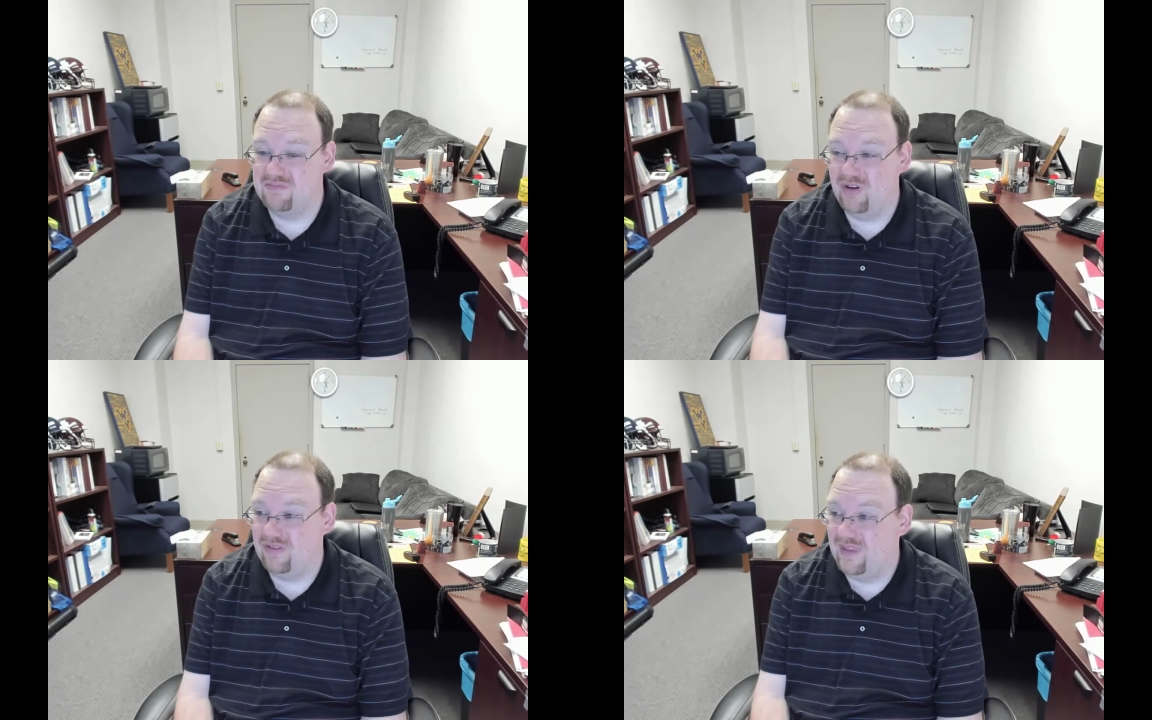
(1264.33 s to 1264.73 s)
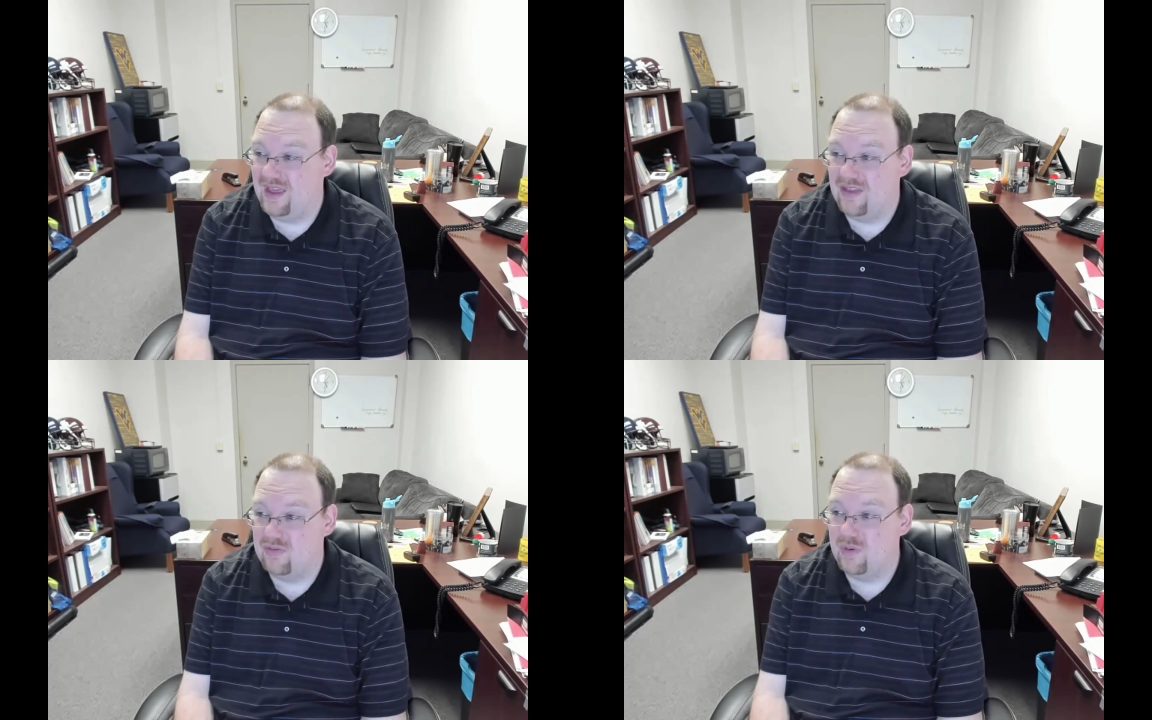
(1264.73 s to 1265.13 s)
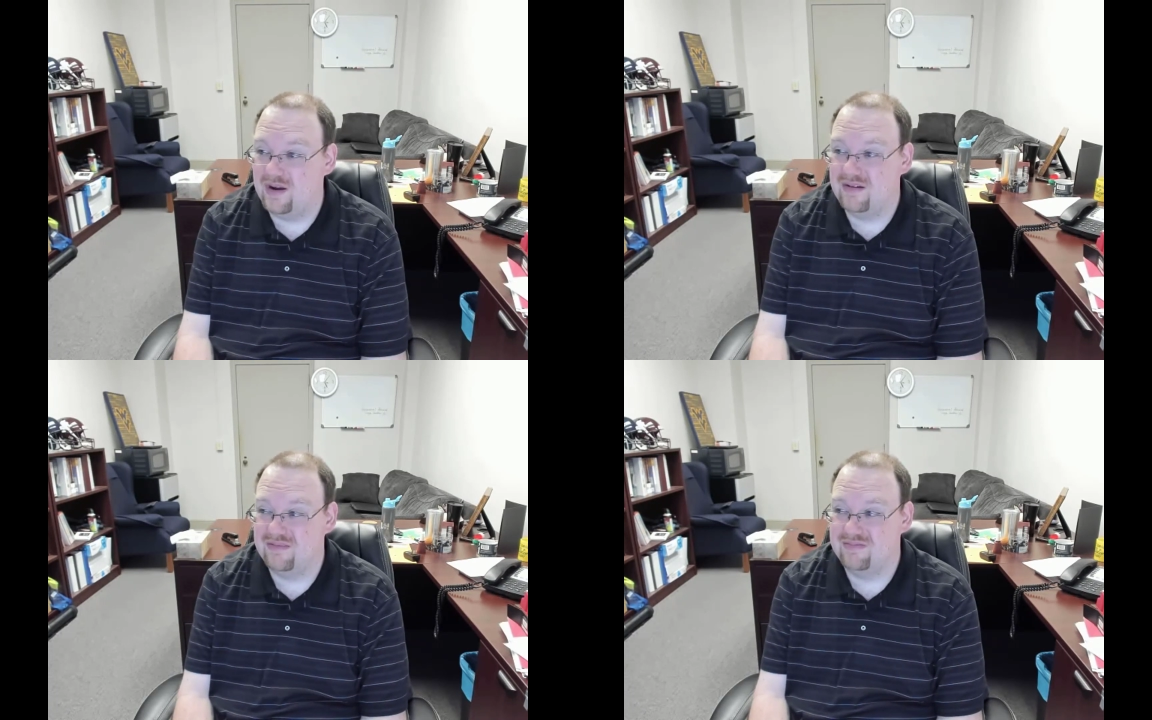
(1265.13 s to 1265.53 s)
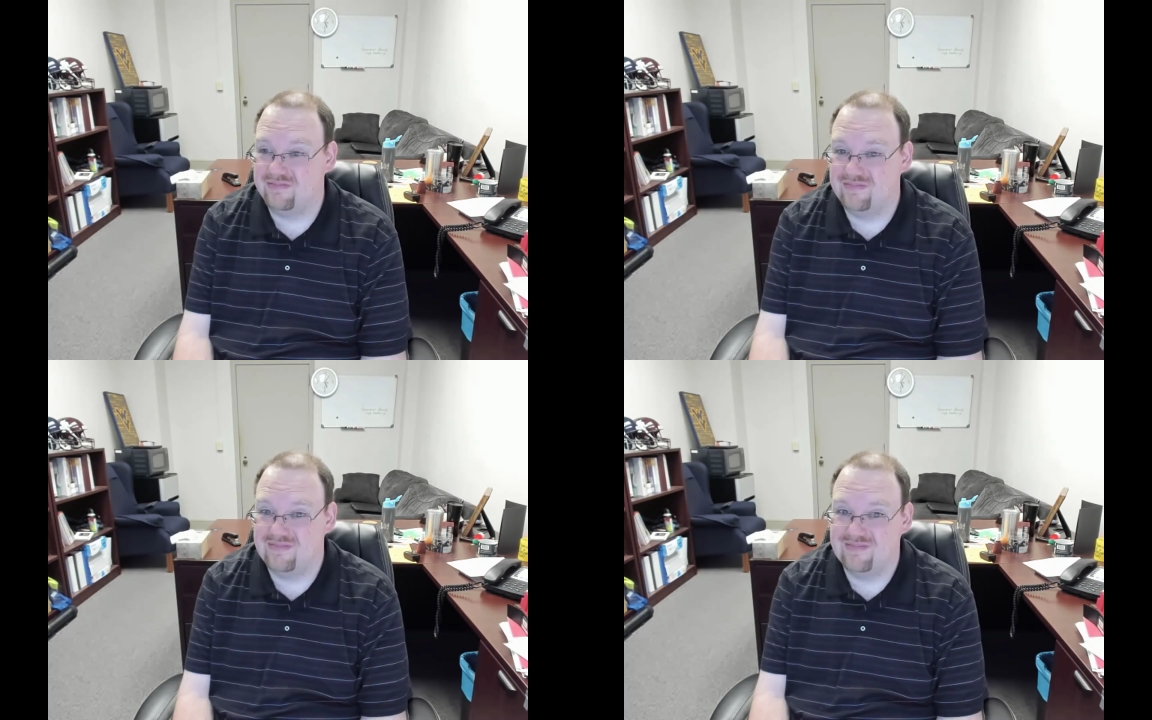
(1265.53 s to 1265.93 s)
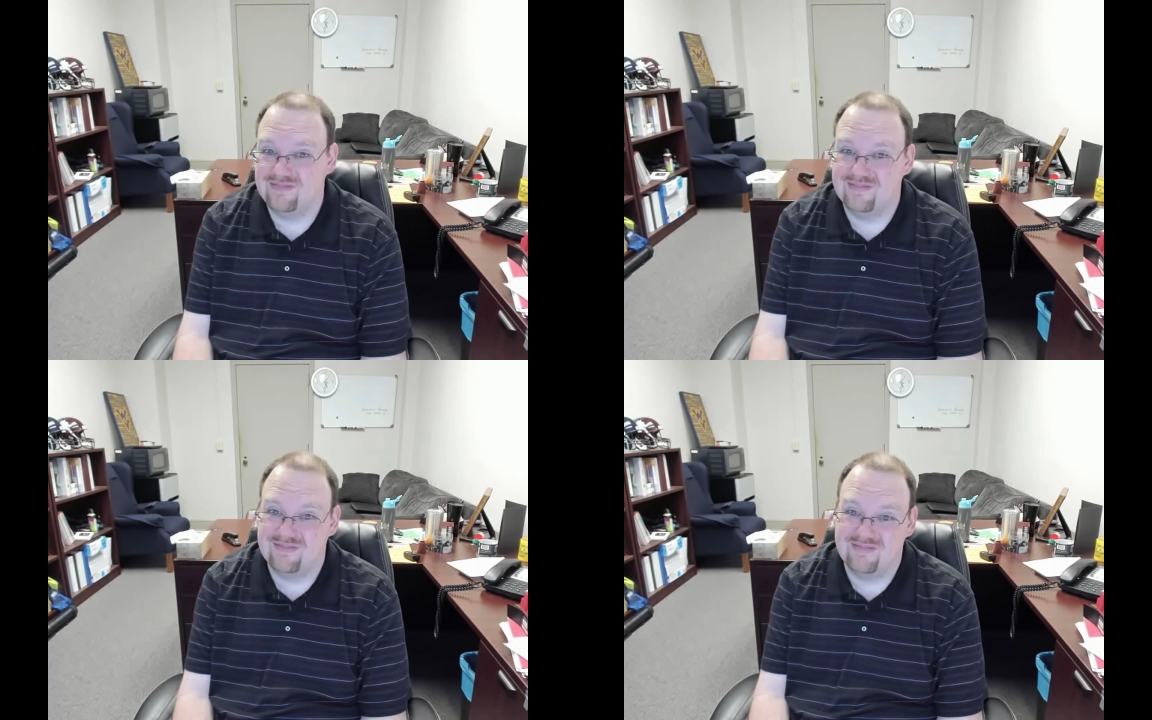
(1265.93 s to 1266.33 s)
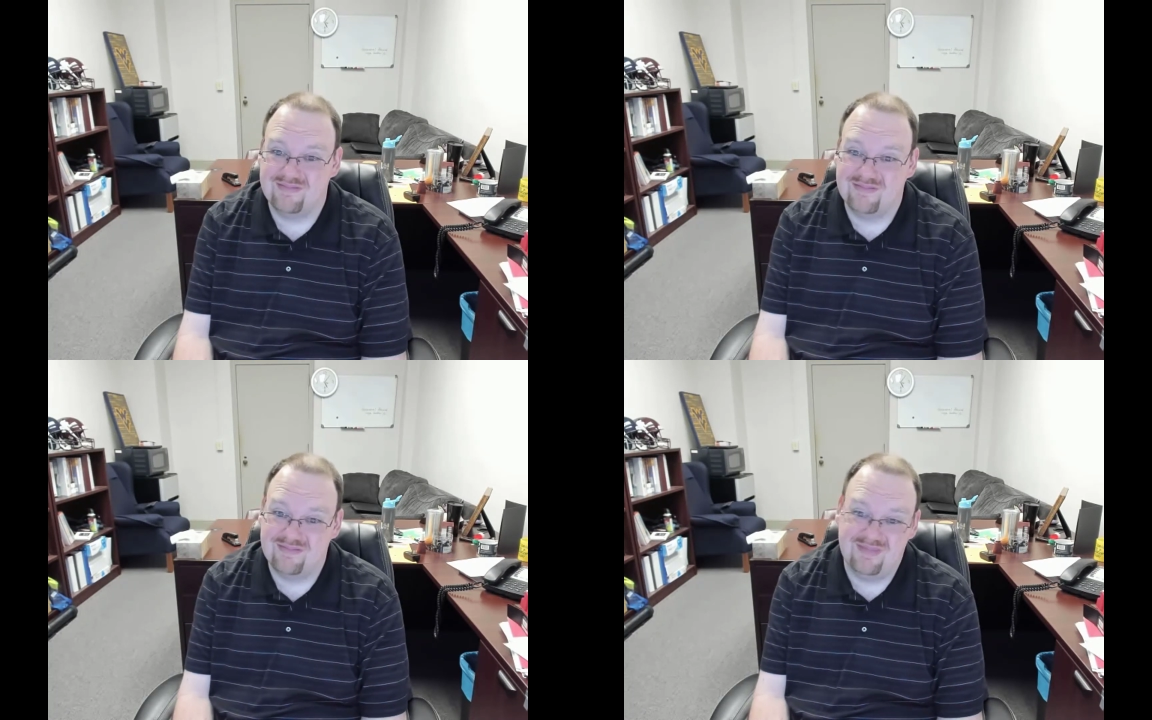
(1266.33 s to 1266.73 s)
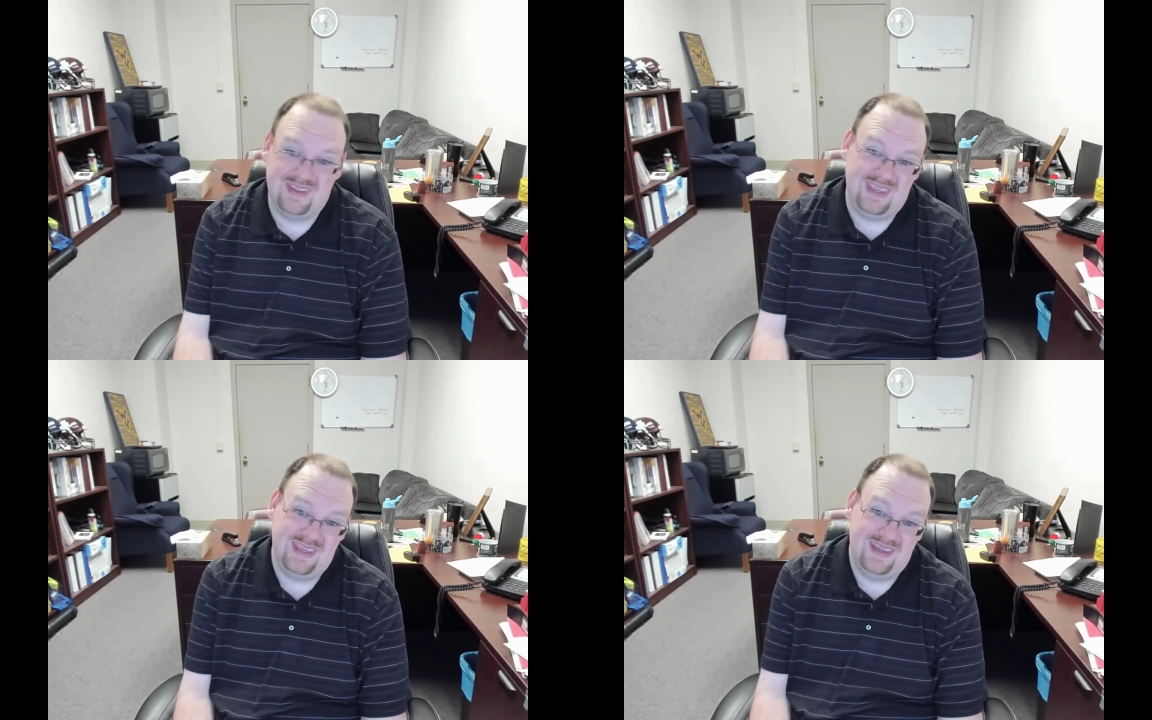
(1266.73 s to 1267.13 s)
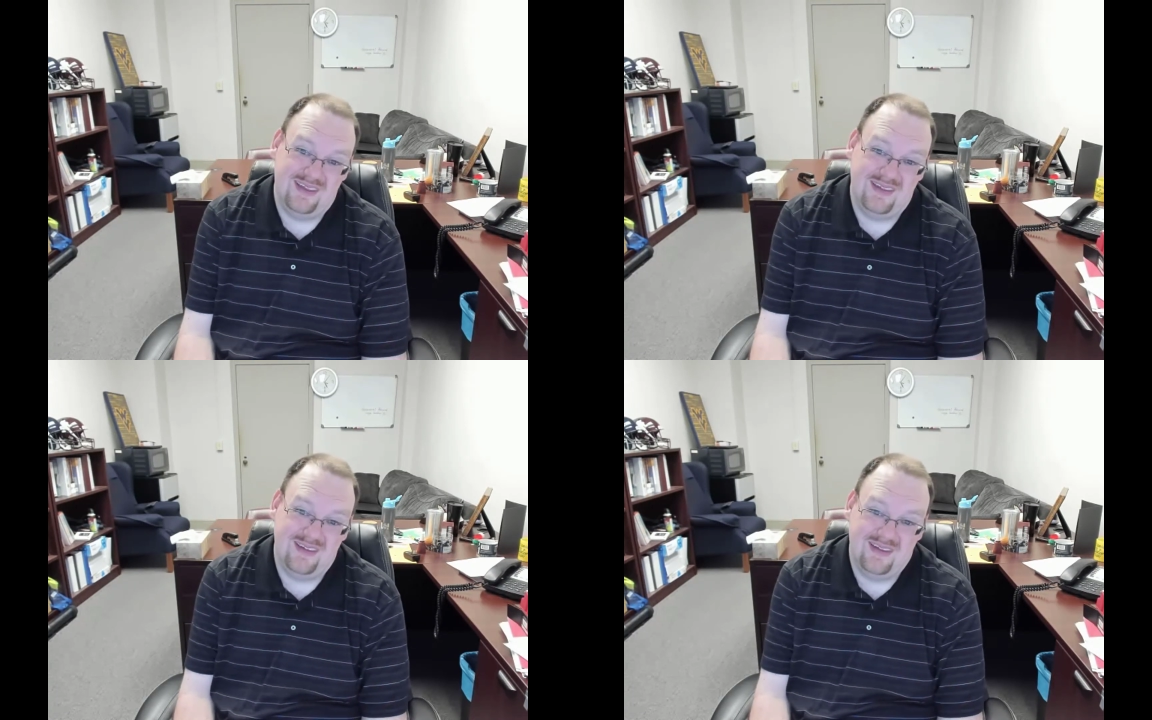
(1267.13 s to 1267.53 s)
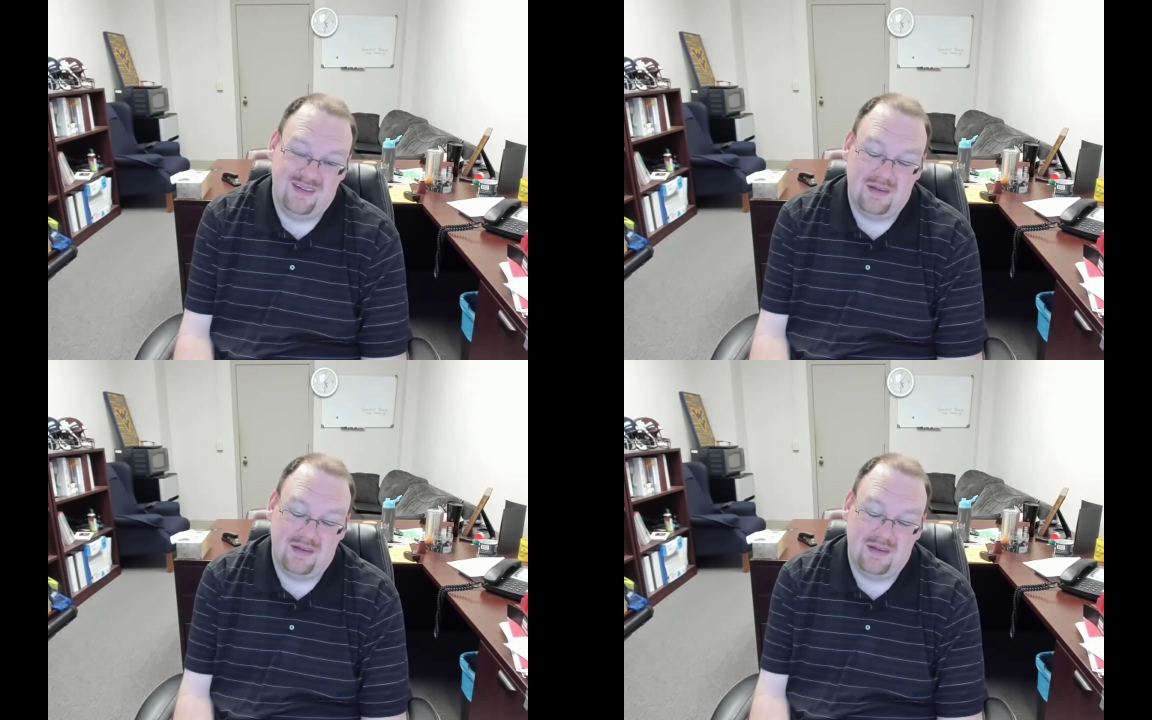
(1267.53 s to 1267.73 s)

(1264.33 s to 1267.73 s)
mostly elsewhere, yeah,